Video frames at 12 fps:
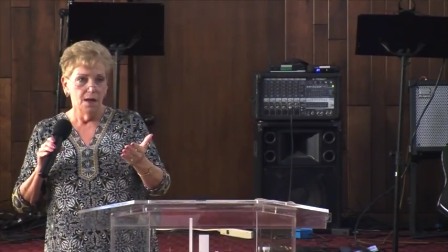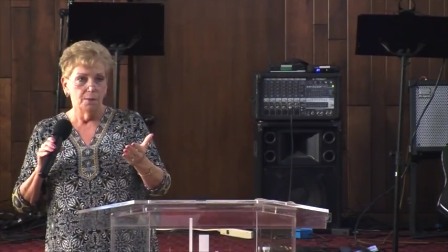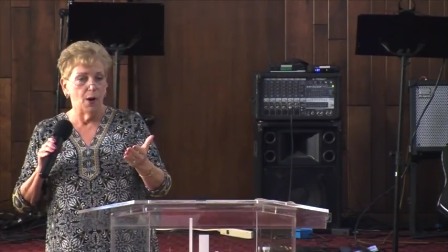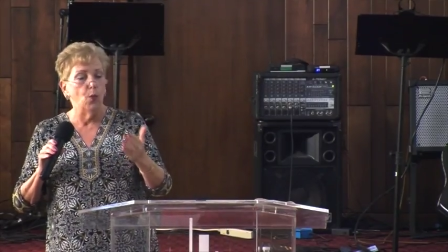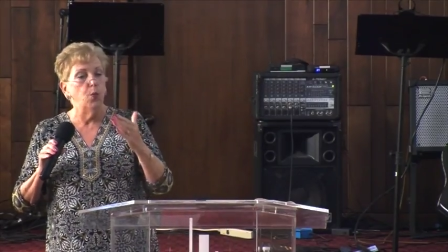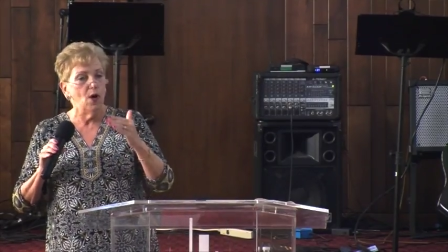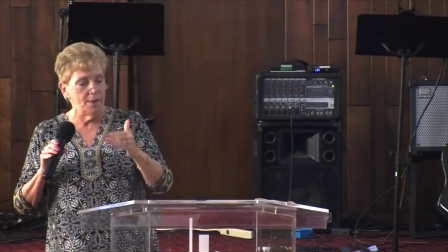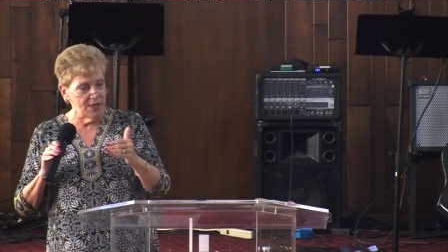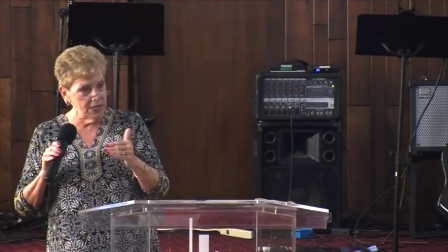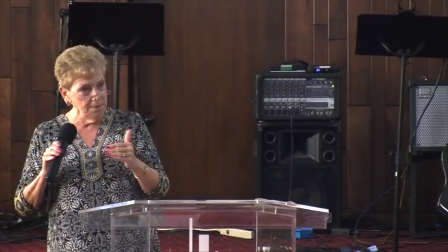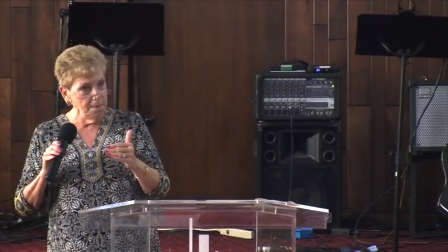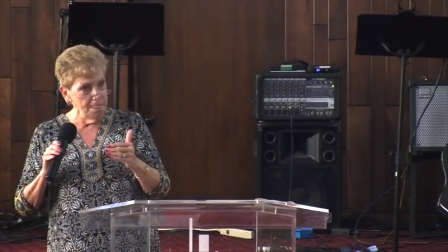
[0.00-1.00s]
but
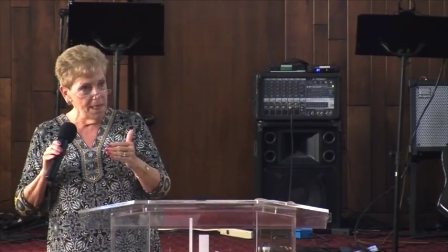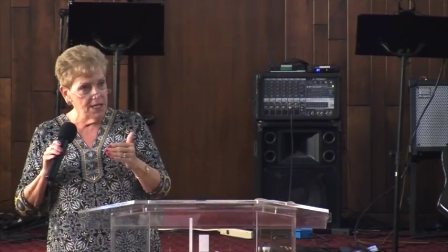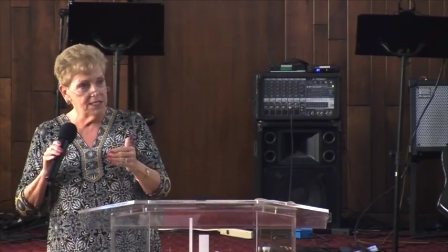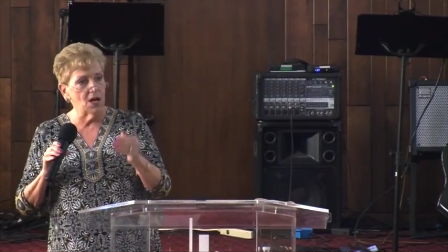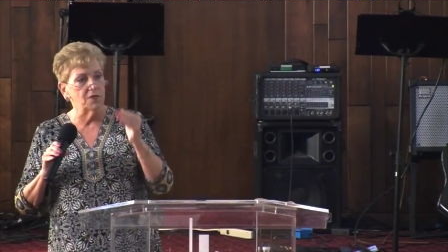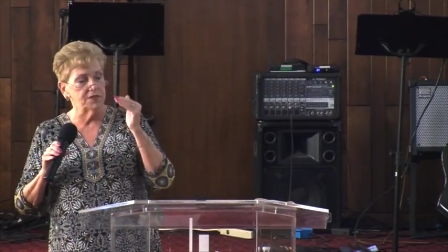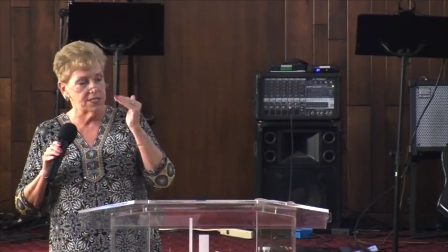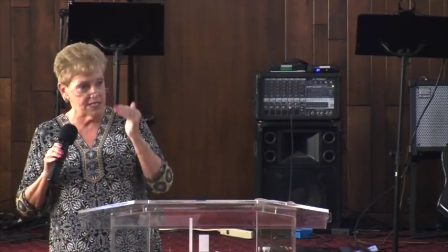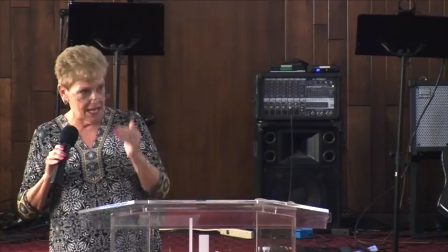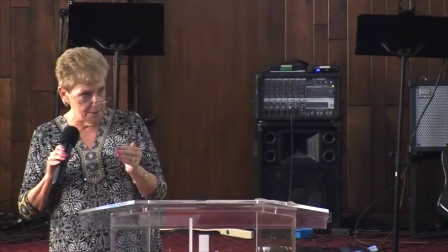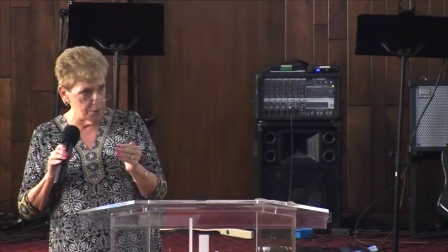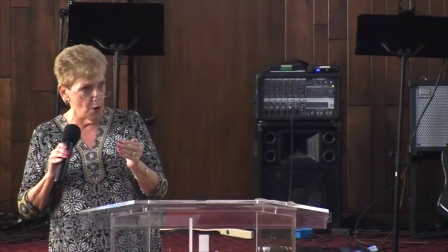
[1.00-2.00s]
women tell the
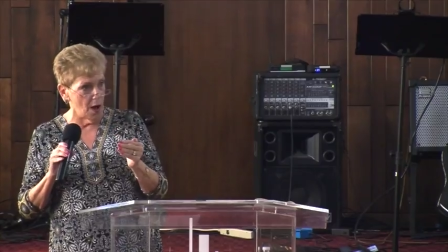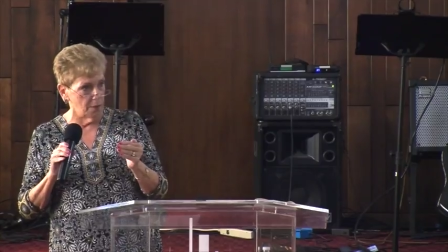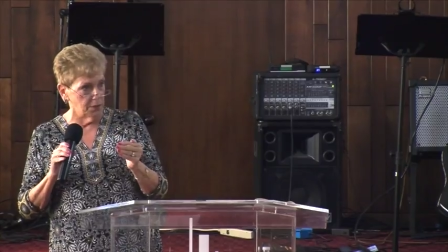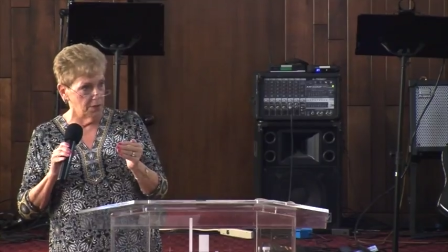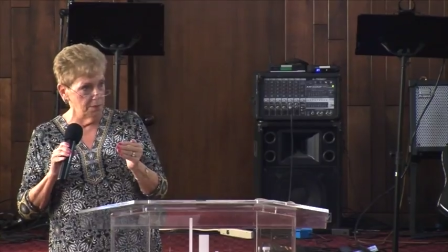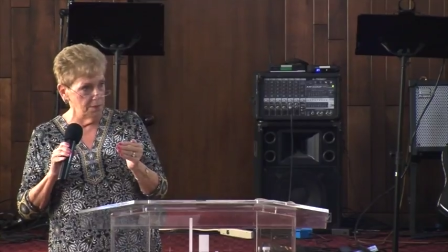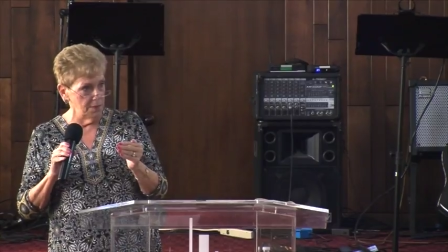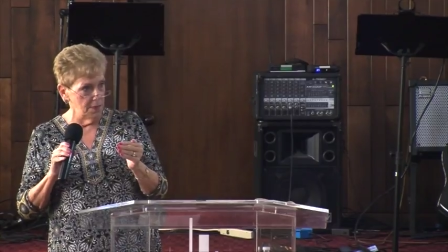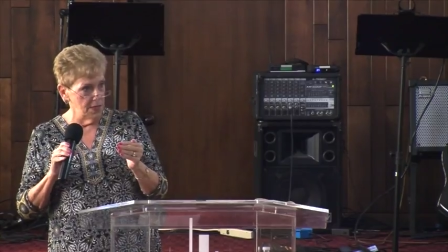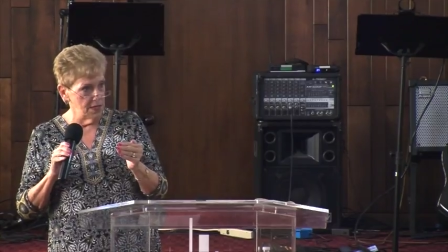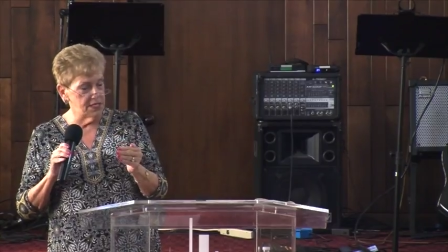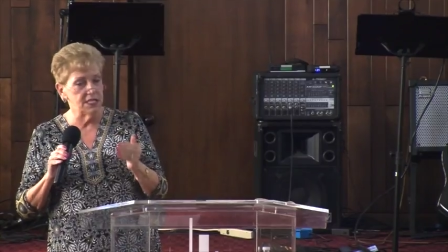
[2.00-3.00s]
same problem
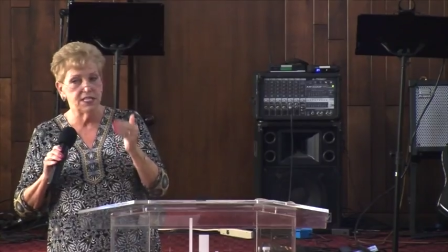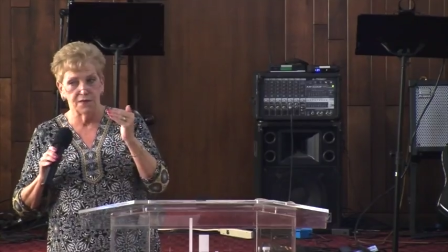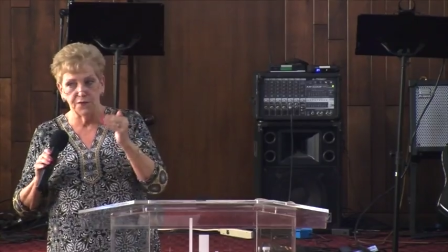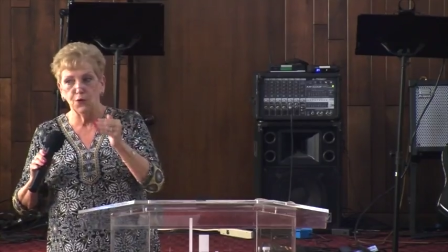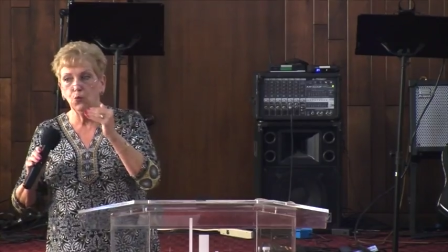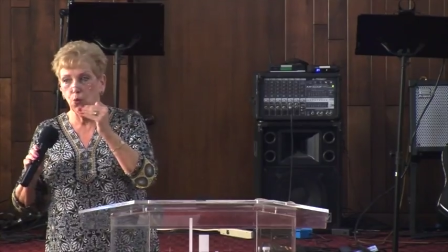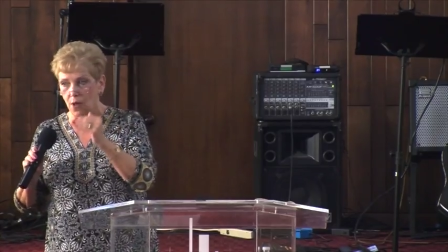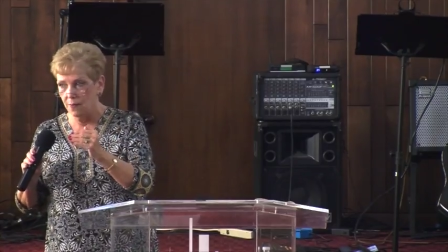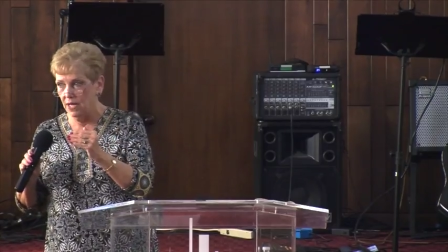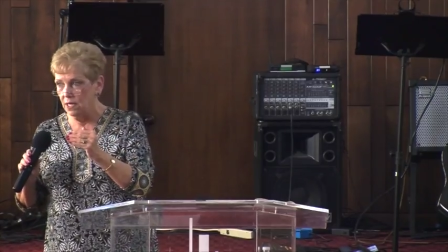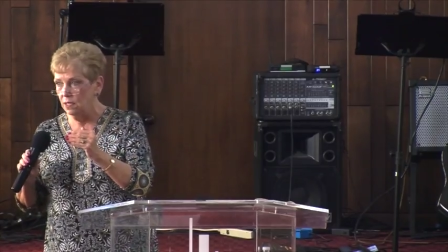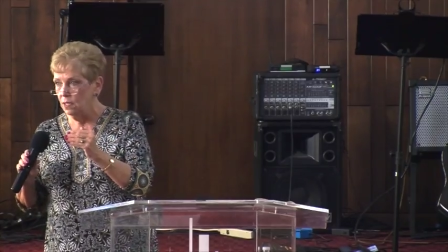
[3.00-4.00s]
to different
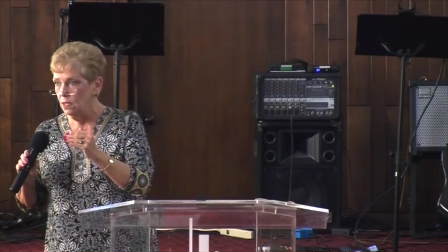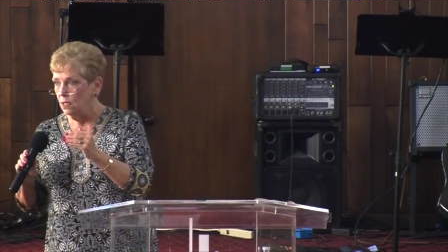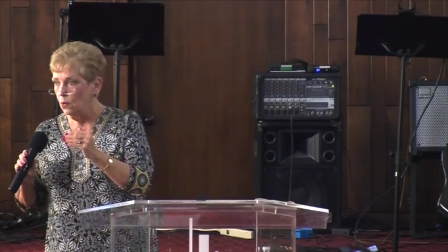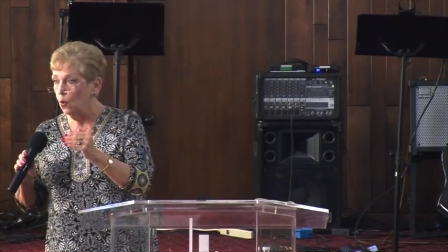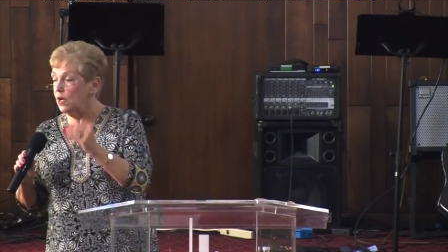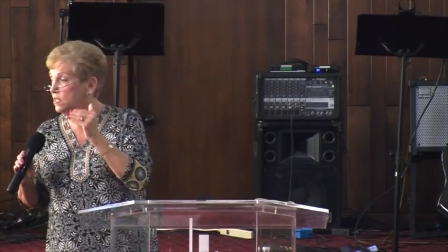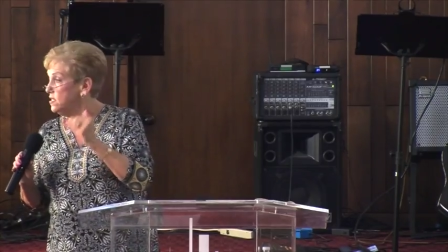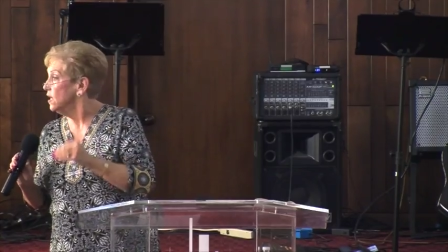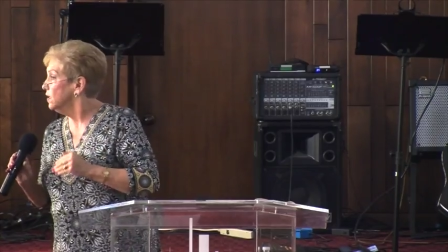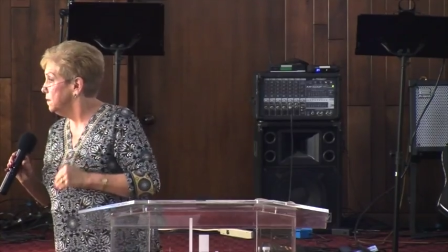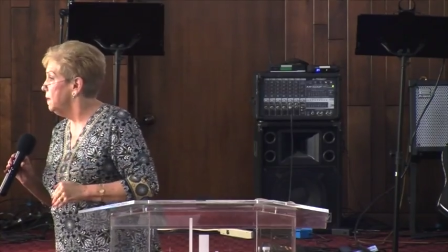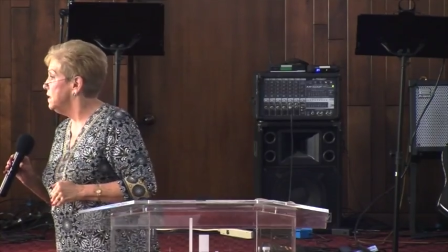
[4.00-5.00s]
women on a
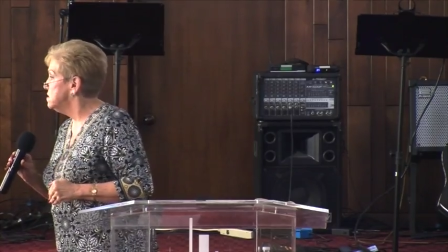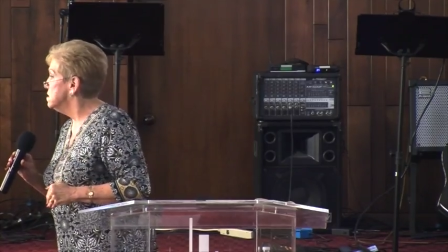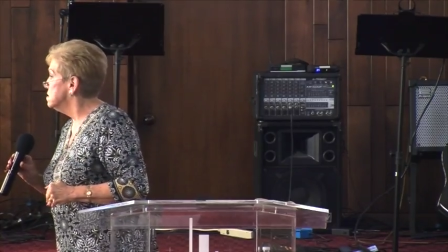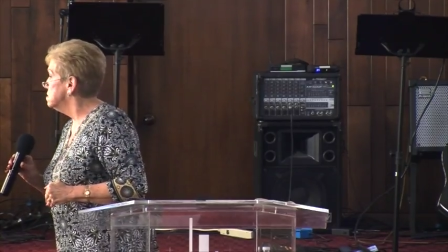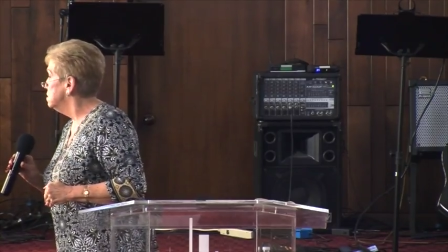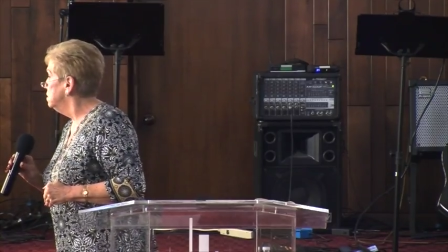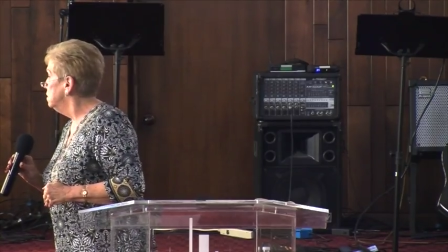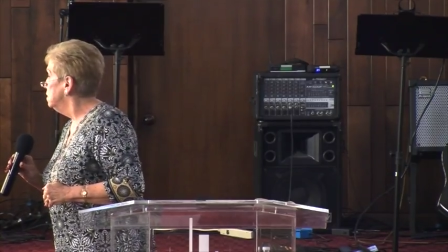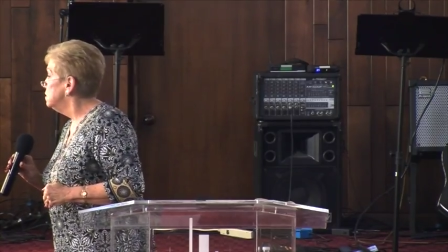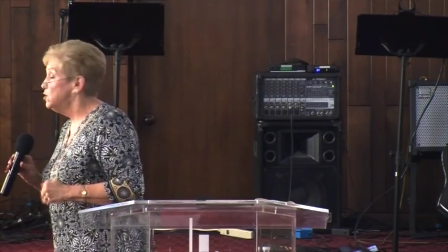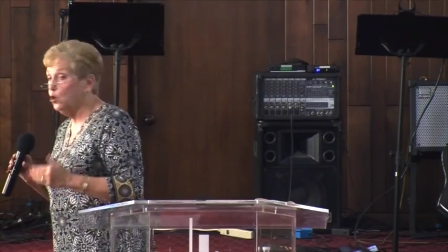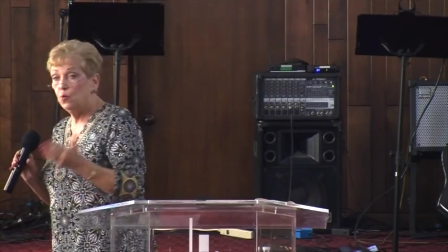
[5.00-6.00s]
daily basis.
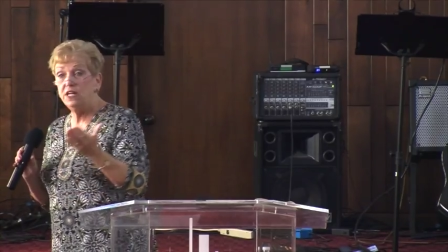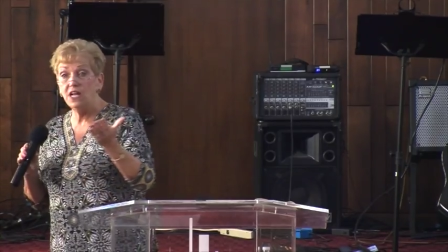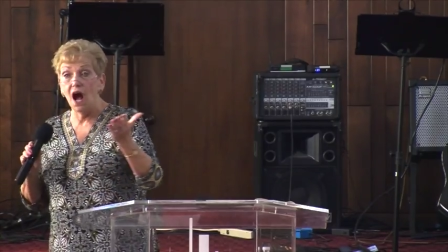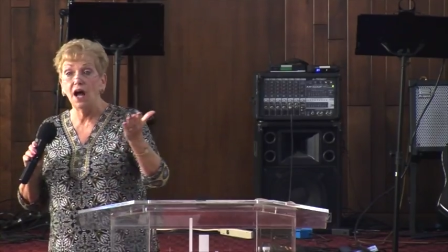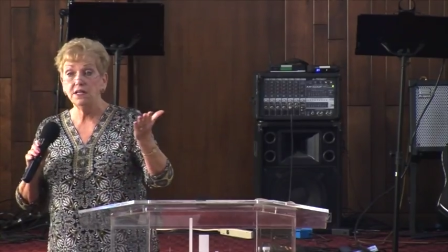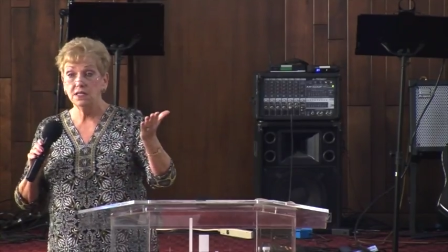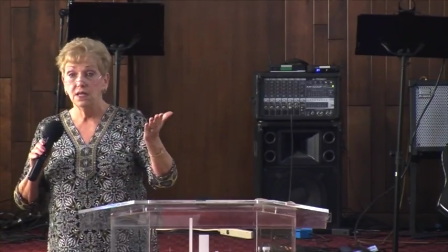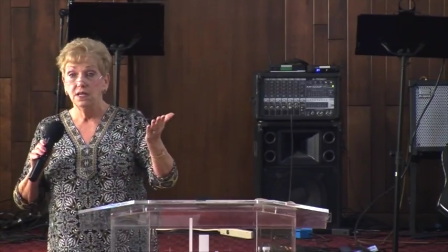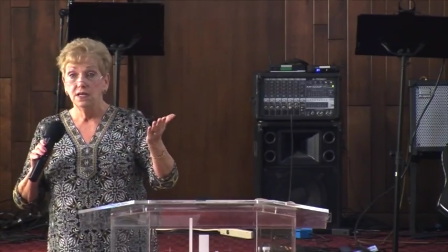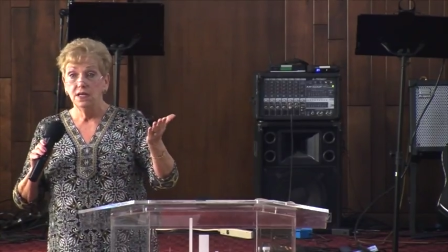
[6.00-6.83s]
Do we not?